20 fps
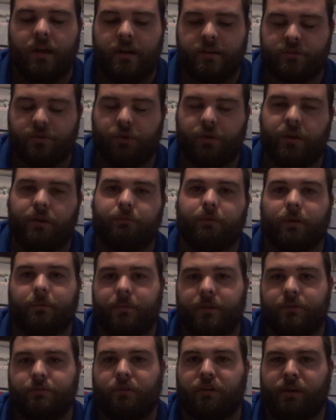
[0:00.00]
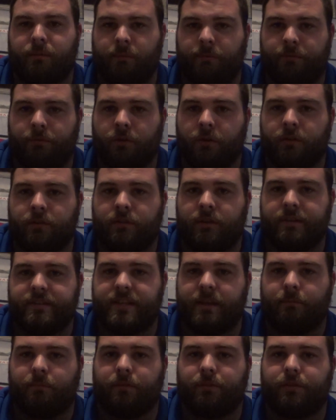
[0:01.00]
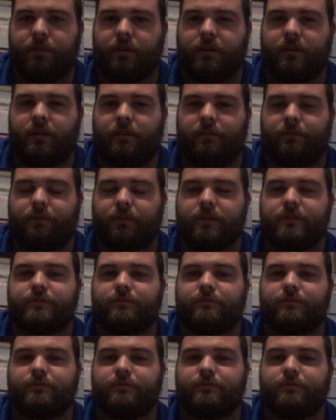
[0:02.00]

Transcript: So he will be 20 before December 31st,